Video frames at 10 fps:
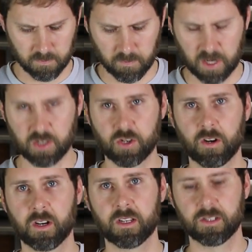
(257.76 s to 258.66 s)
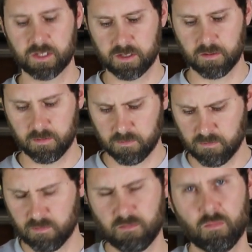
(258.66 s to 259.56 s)
Make sure it is
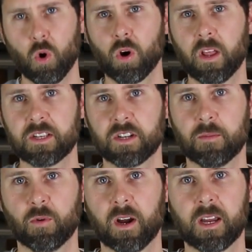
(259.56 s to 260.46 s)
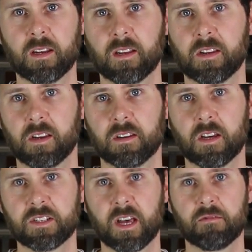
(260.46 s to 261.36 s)
more or less upright. It
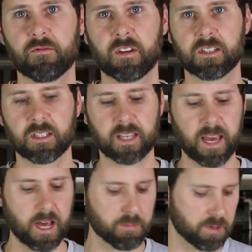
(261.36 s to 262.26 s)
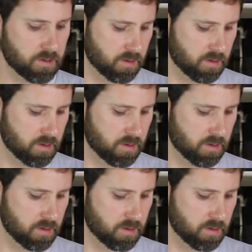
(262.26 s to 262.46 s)
does have a vented cap.